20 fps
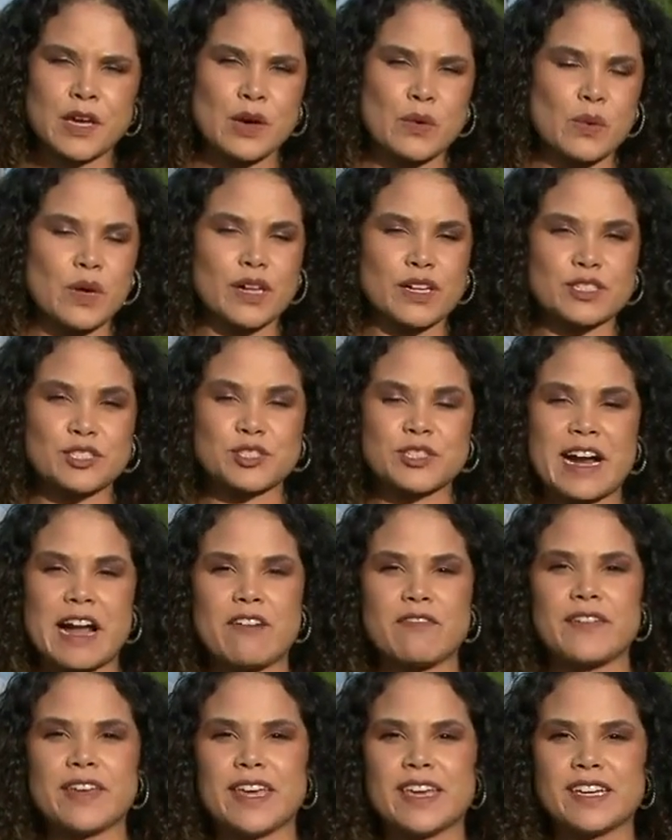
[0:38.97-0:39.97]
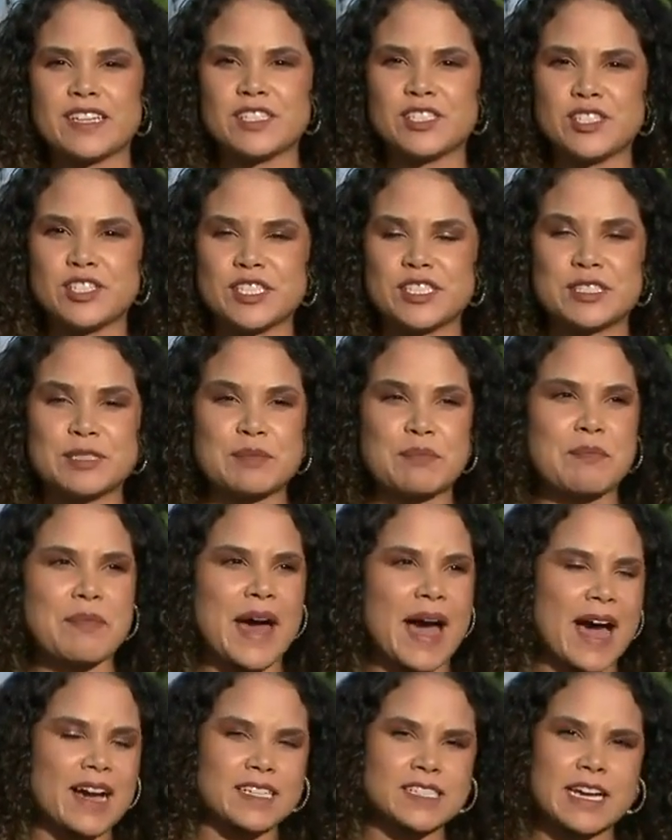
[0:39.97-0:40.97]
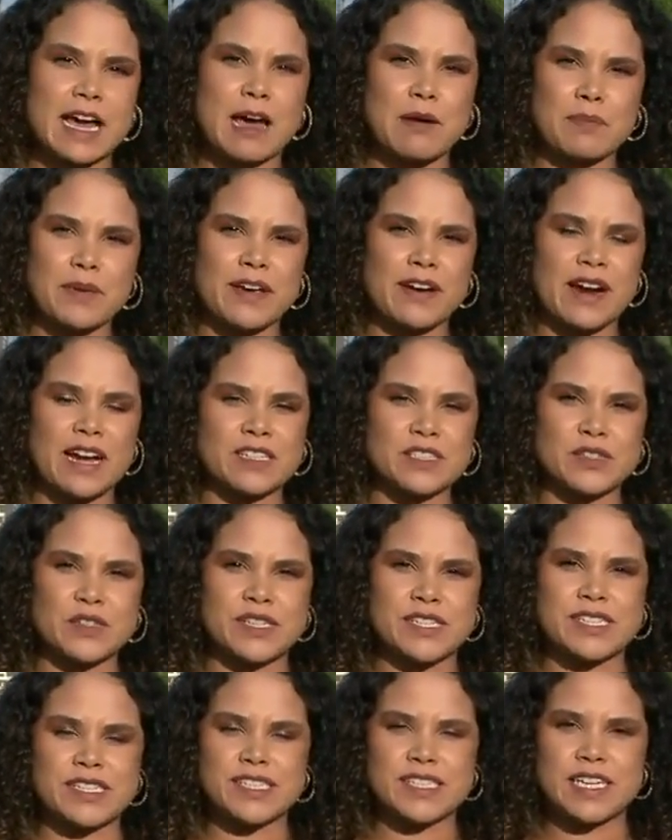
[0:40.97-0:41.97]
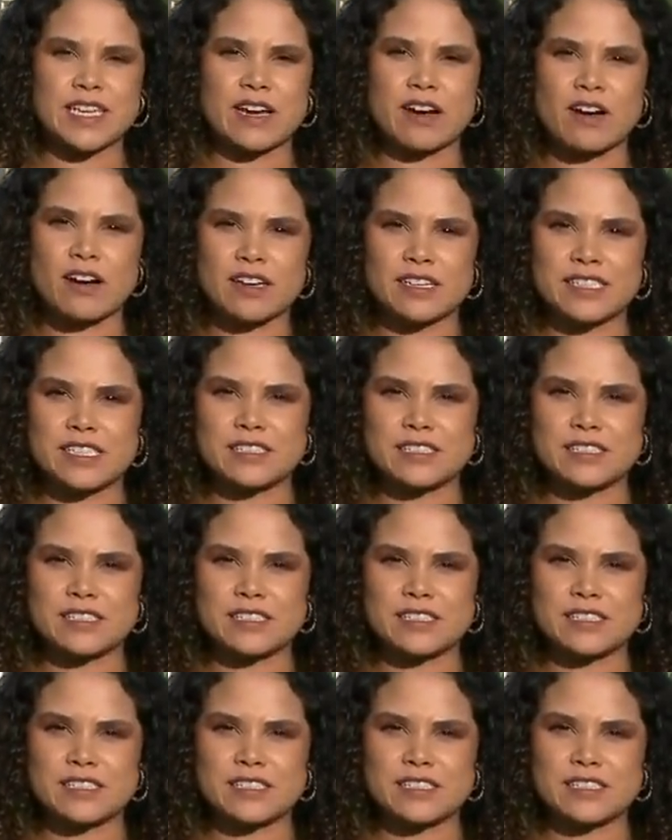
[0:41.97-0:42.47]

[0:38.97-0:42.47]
Well, traffic is just backed up here, as you can see on